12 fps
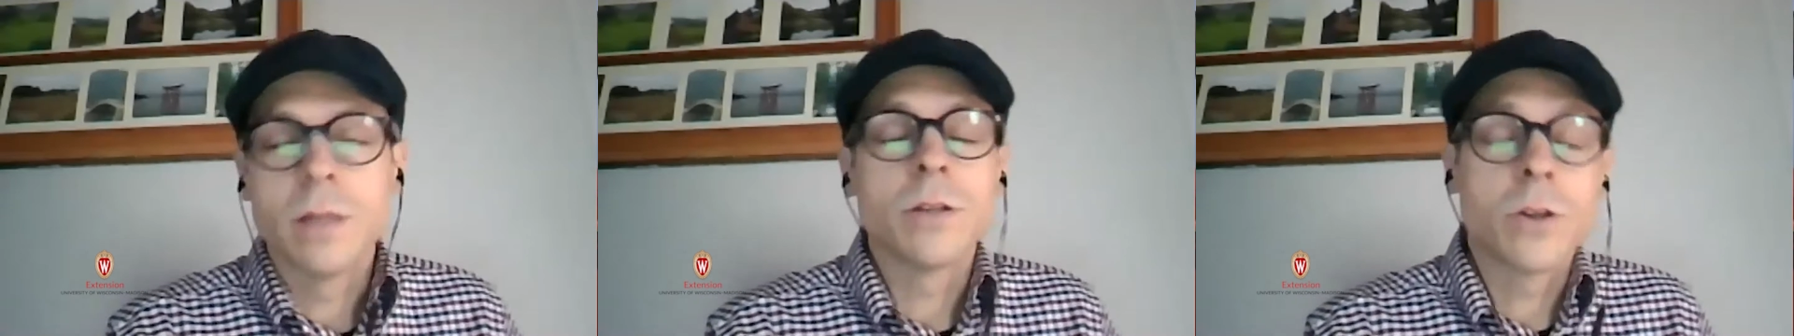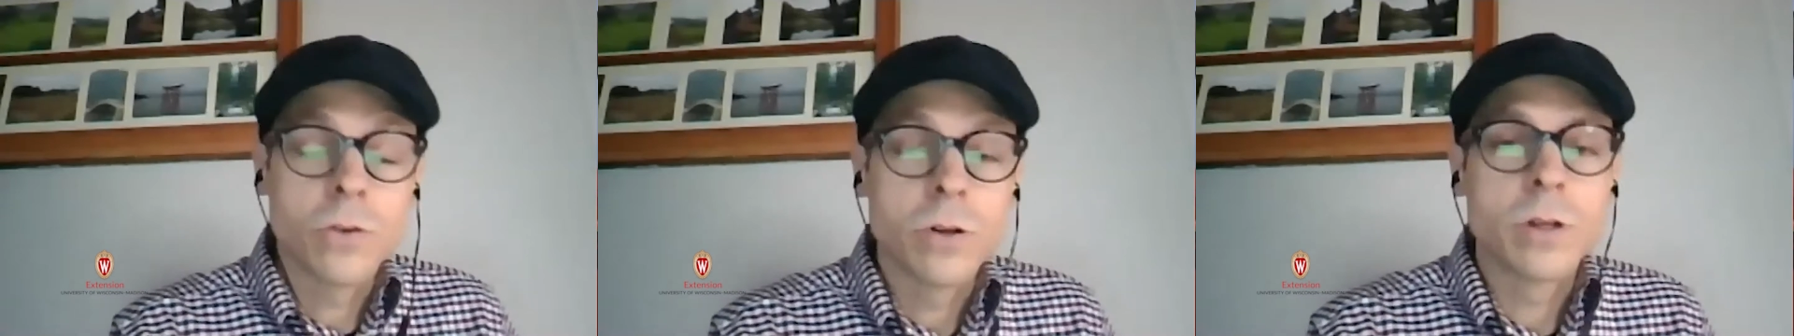the
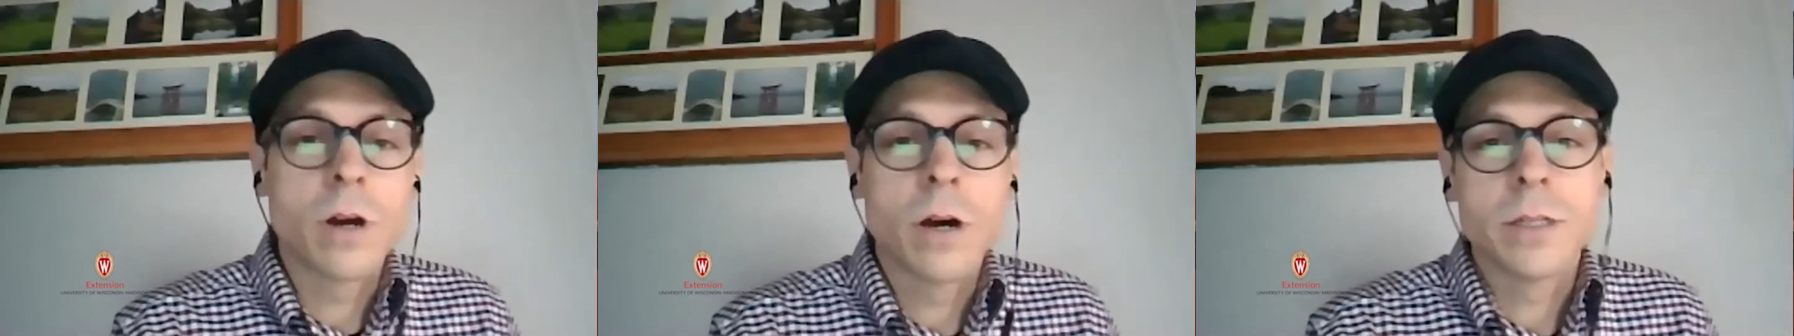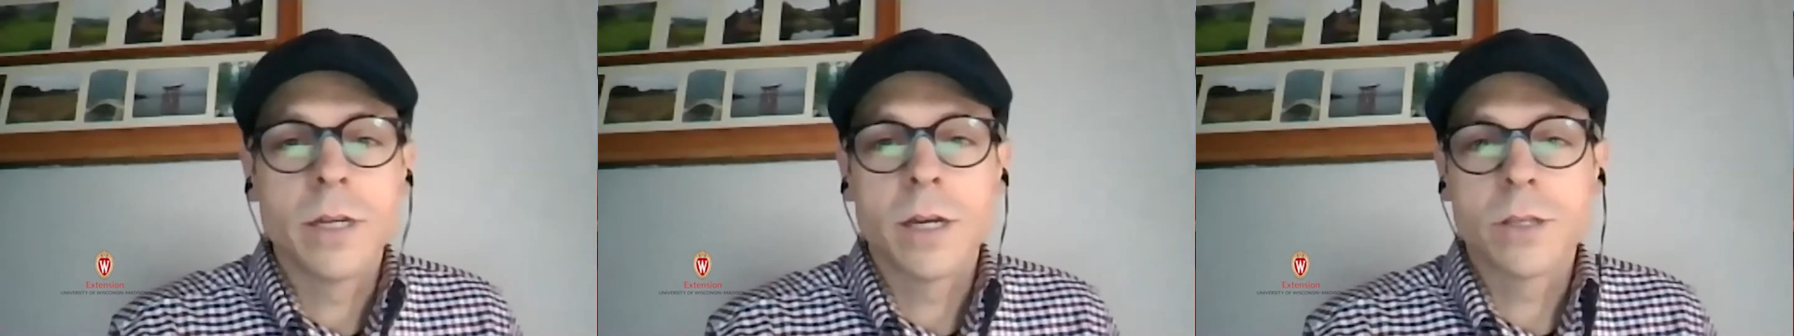current
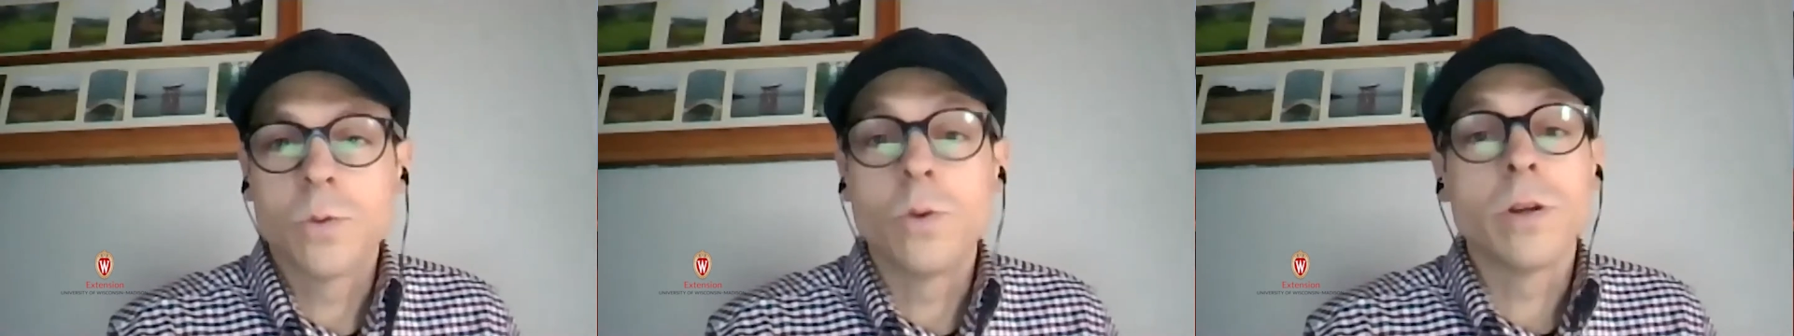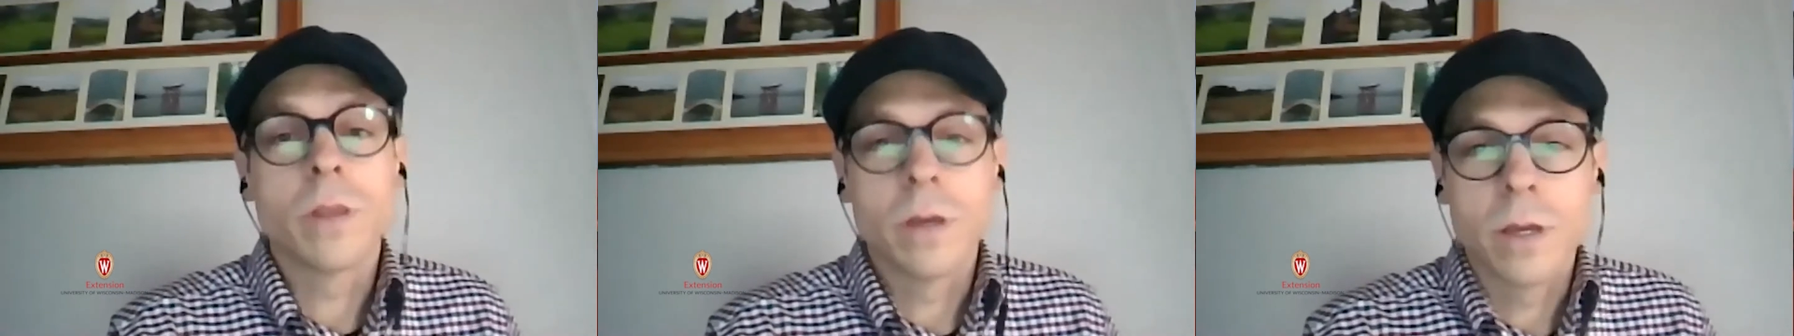context,
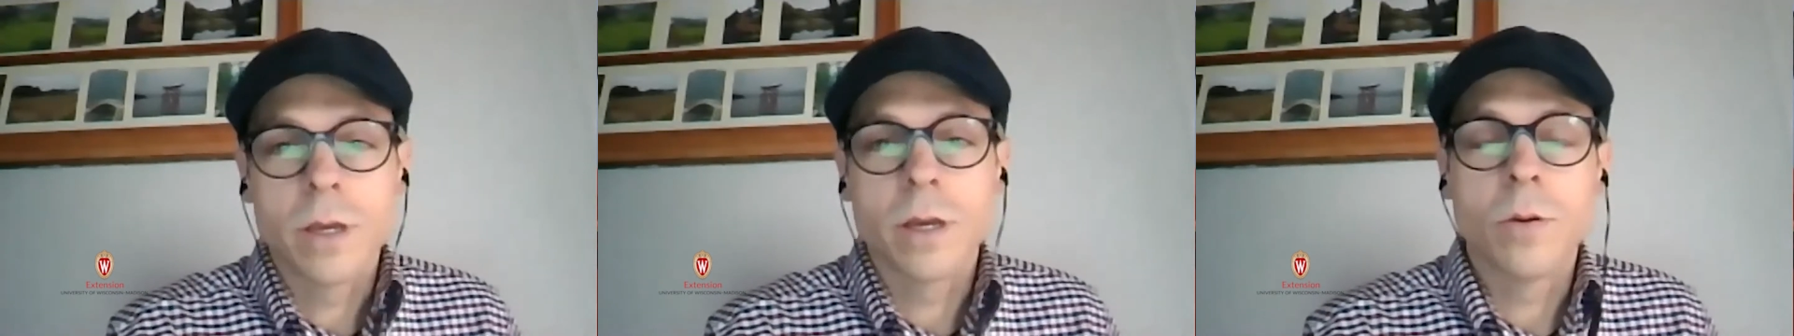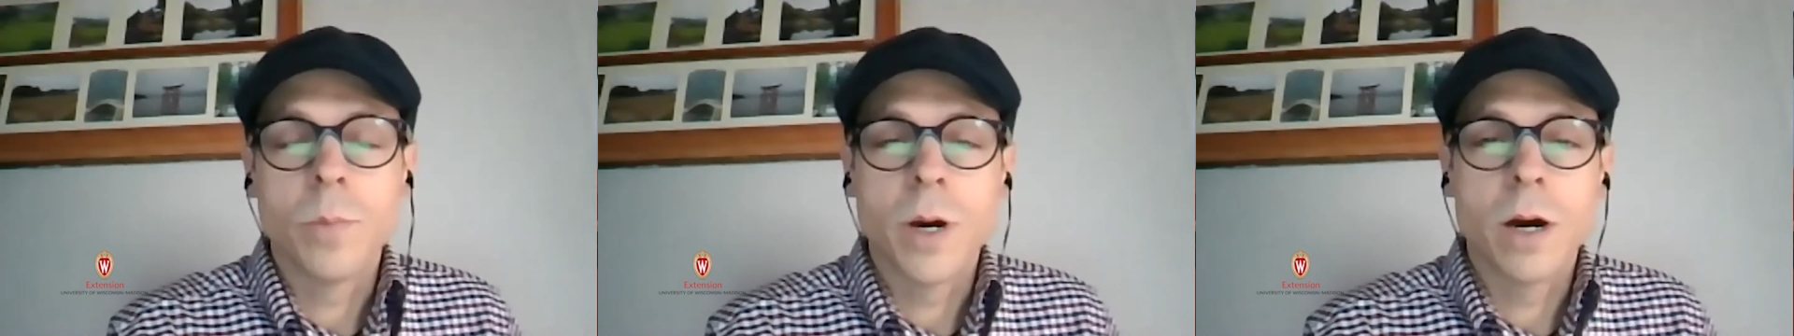we're
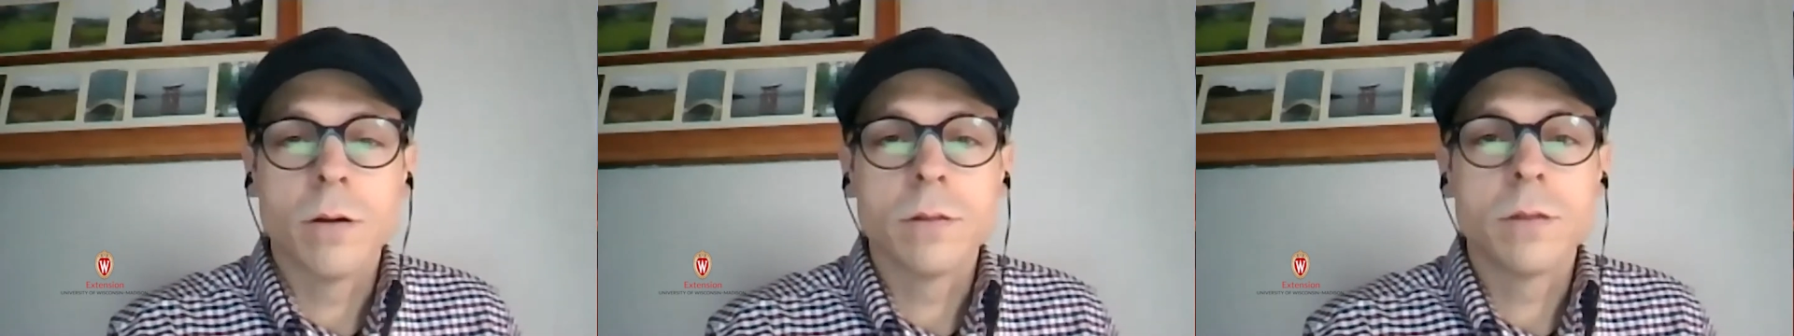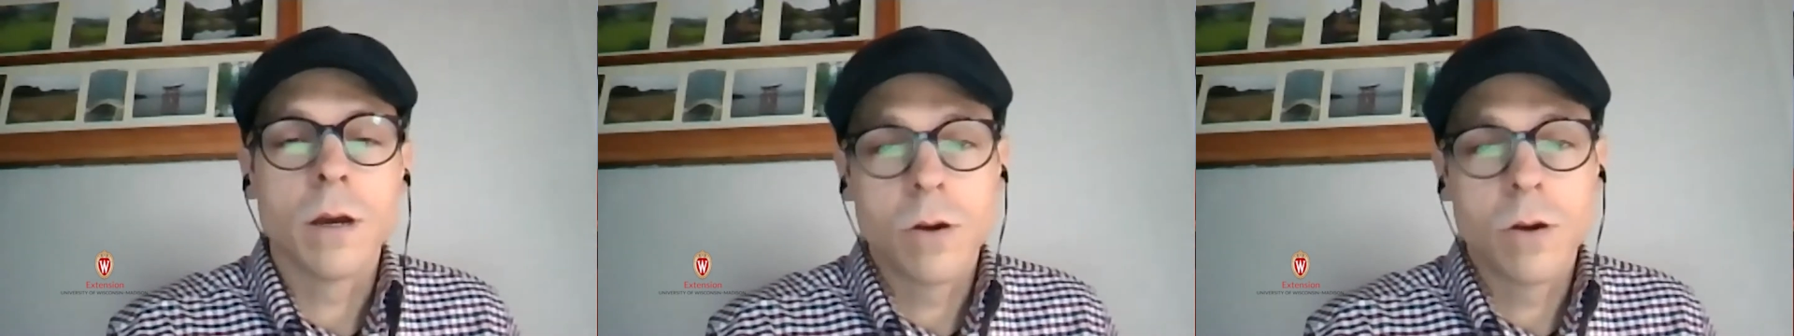thinking about